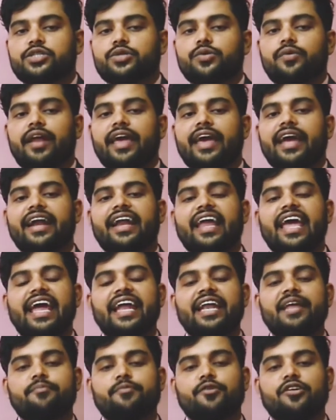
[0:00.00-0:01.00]
to negate
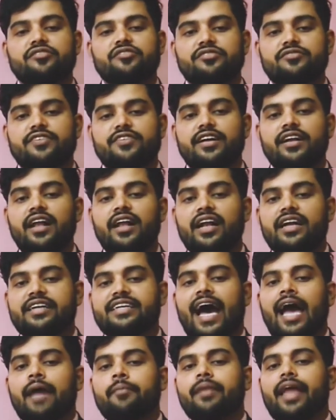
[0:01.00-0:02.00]
any possible
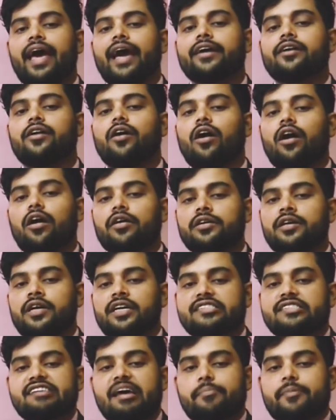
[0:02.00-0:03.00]
time lag or
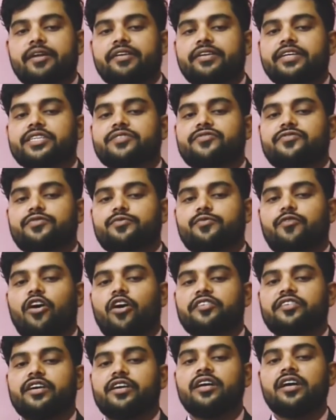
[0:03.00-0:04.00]
safety risk for
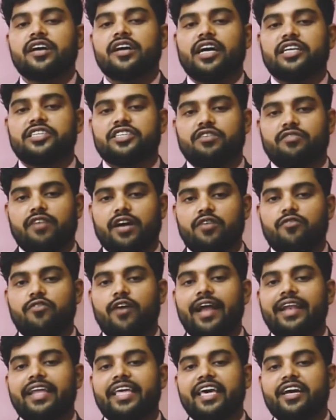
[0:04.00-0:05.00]
the consumer.
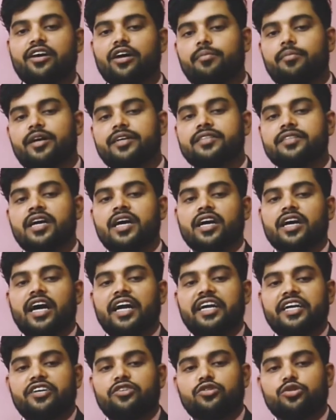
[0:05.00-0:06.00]
While e-commerce
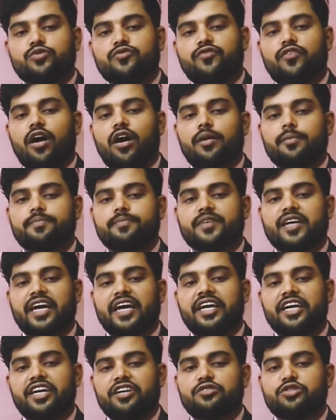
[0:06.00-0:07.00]

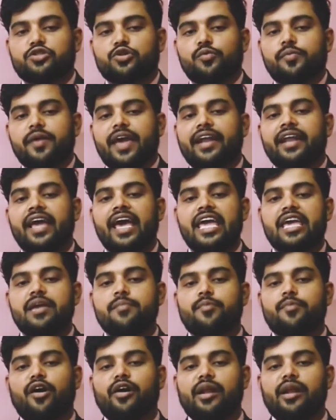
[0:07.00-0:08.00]
continues to be an
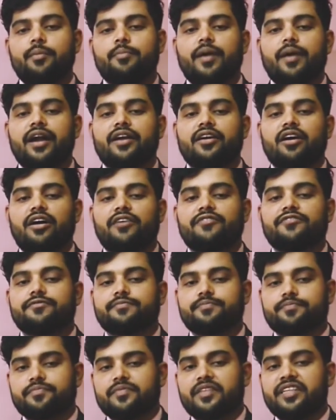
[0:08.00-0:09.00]
important part of
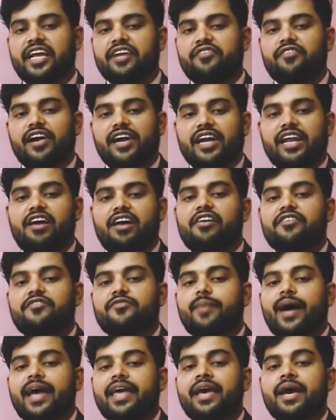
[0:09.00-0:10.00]
network layout
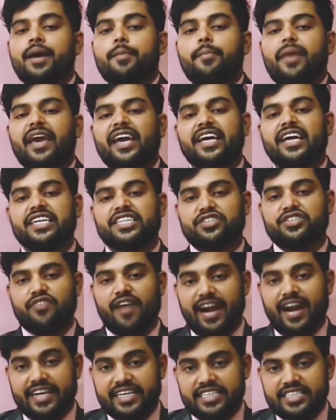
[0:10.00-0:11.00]
by making
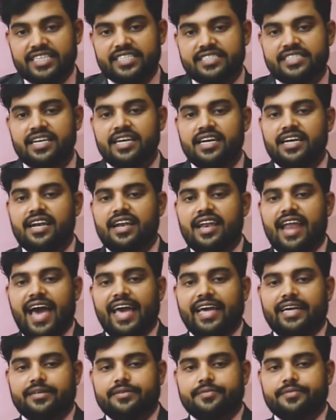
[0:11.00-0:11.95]
strategies like